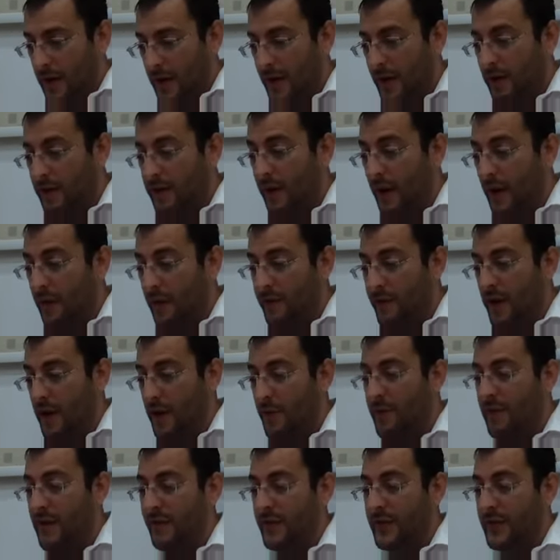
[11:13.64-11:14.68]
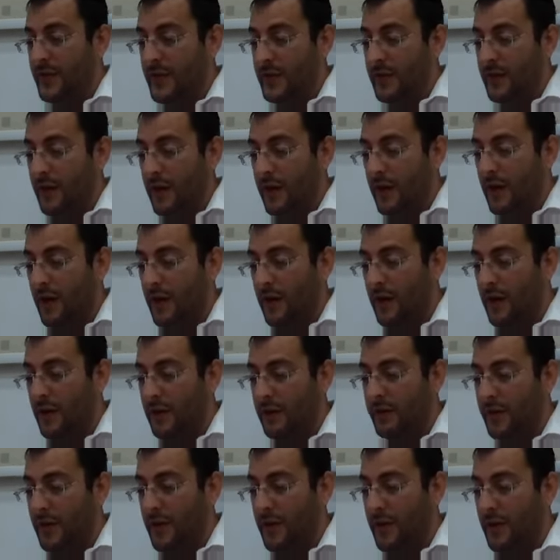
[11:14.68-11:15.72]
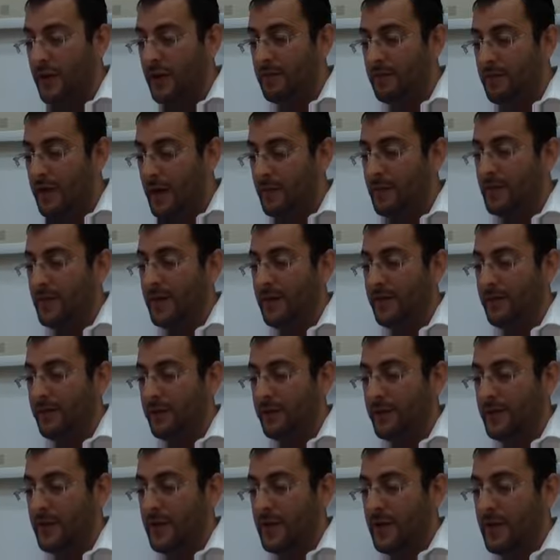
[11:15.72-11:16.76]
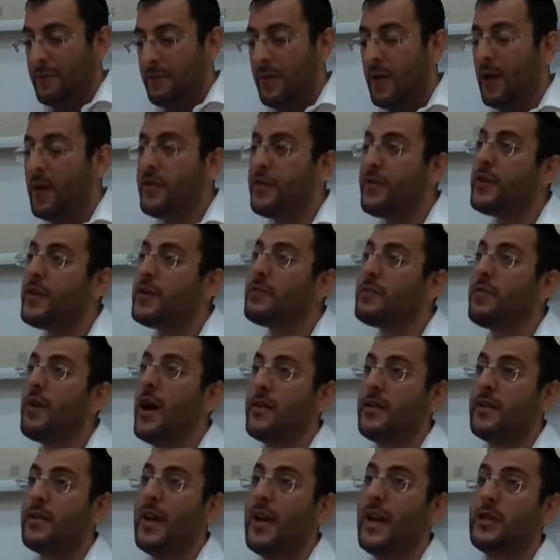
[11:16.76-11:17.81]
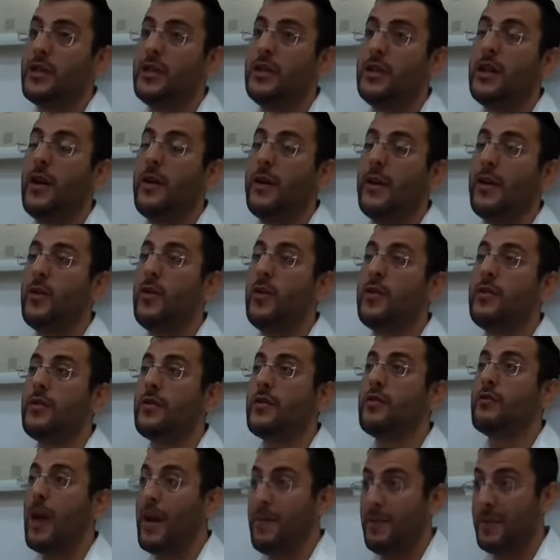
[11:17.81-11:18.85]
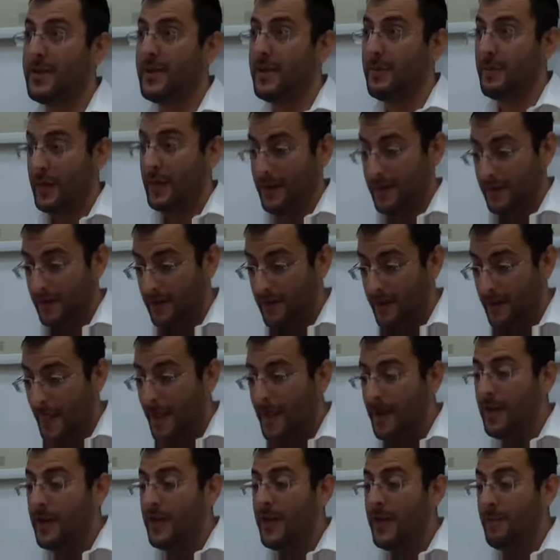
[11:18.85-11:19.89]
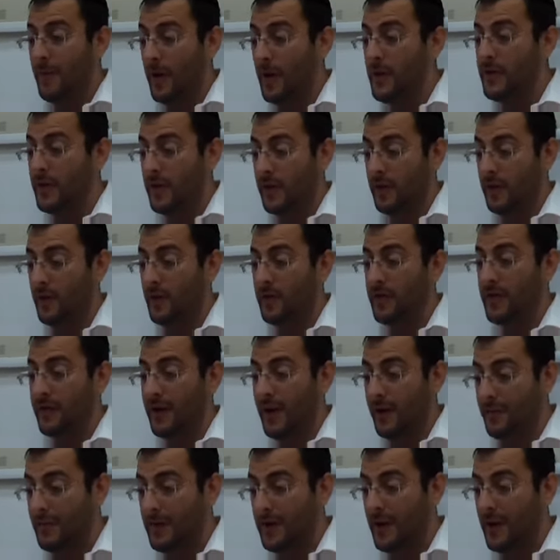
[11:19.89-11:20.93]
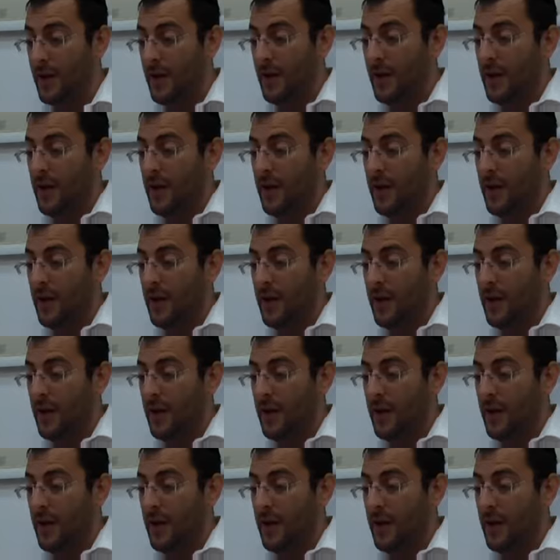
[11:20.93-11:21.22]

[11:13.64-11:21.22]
Amri Rav Zvid, Ha Both of these brashas are actually going according to Rebbe's opinion. They're both going according to Rebbe.